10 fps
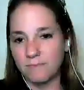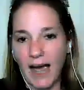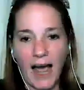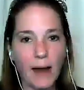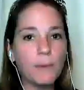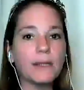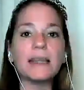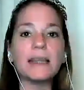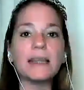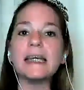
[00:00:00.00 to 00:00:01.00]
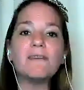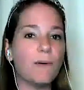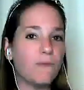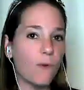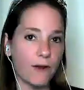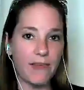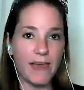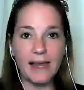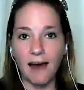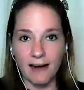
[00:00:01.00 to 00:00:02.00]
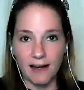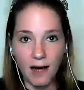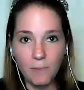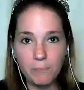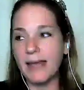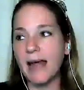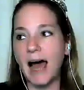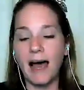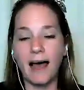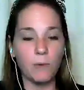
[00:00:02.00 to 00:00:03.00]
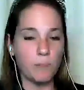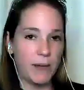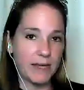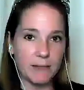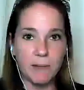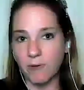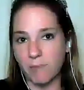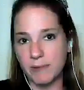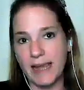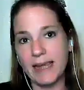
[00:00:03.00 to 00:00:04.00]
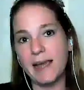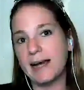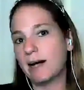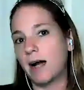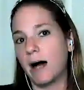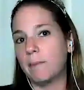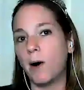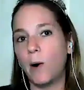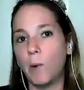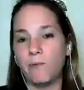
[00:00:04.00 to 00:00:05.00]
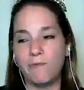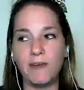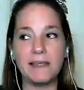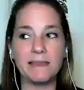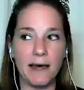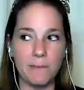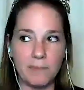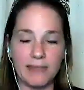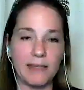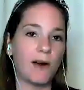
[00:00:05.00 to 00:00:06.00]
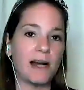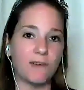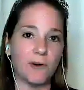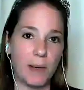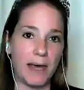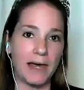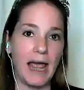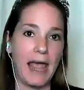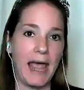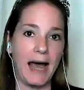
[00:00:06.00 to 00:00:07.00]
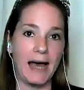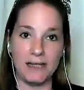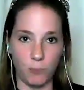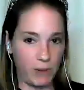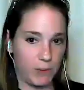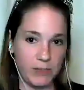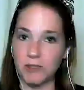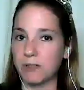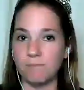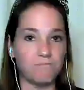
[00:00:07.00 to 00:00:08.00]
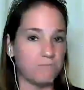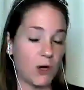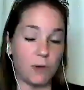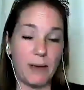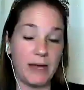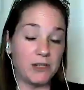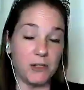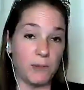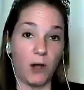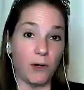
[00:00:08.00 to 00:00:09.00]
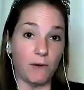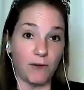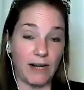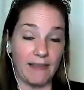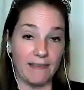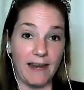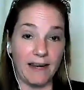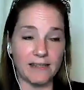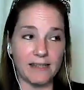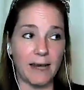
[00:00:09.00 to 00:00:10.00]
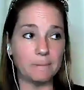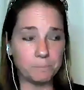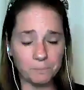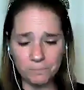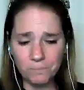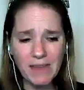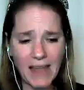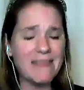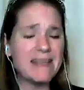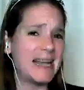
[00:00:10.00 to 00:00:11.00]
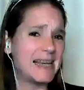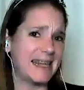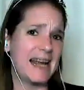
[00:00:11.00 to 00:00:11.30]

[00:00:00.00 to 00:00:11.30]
I would leave before they got up, and I would pick them up from daycare, come home, feed them, get them ready for bed, and we would go to bed and do it all over again the next day. And the days that I